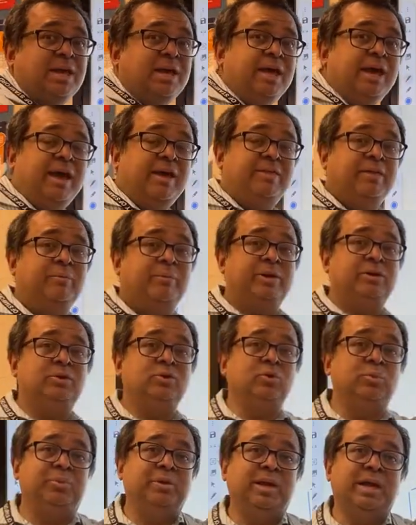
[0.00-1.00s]
and then
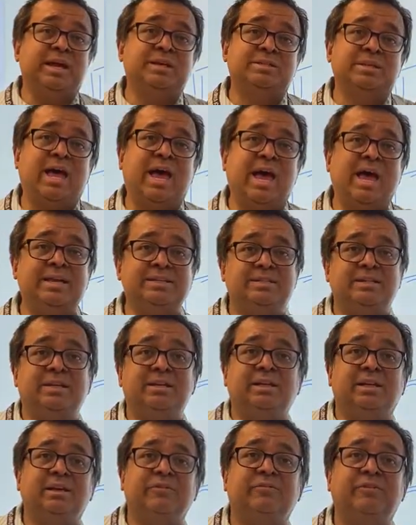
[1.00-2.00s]
when UPS has the
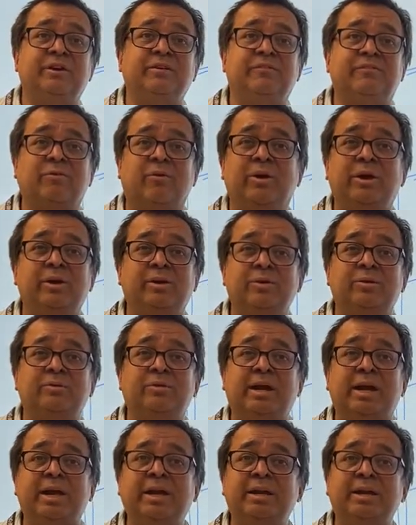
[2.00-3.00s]
delivery for you,
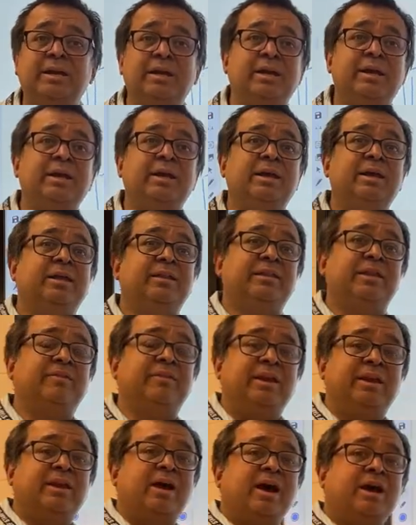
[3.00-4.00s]
right, then
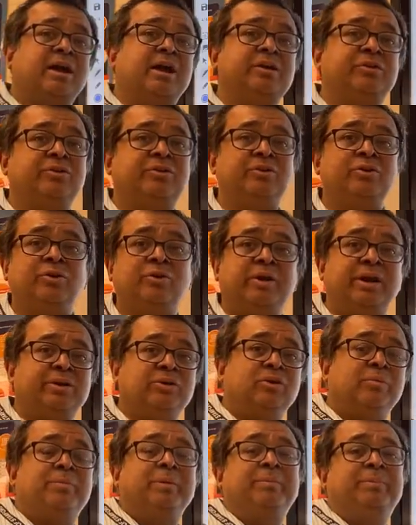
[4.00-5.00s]
they knock on your door and
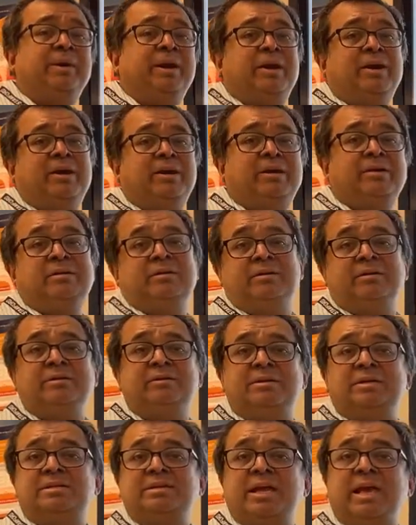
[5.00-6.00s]
you're prepared
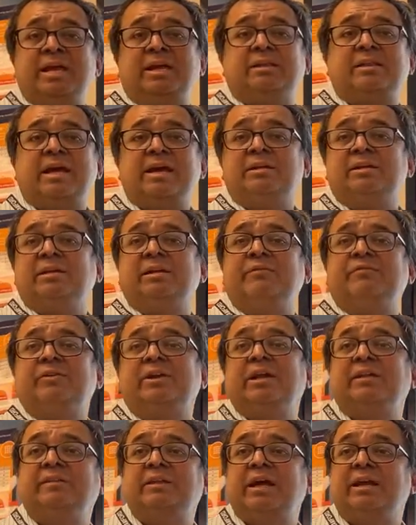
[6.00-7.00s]
to take that
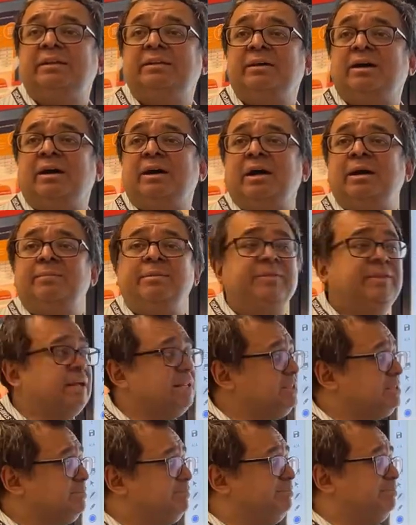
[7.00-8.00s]
delivery at that time. And
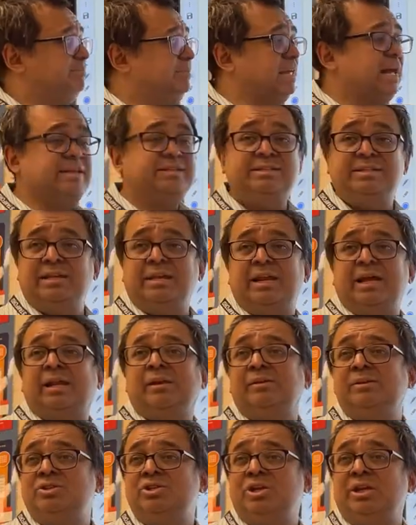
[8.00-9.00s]
that's that's the
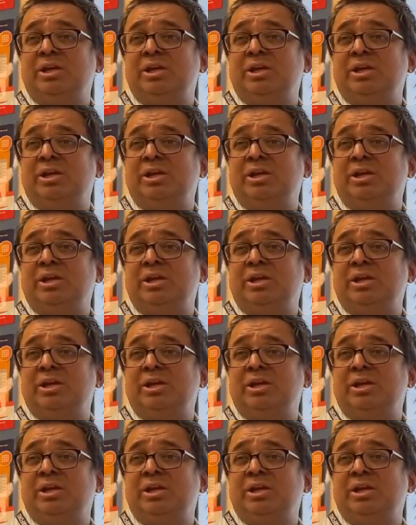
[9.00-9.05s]
analogy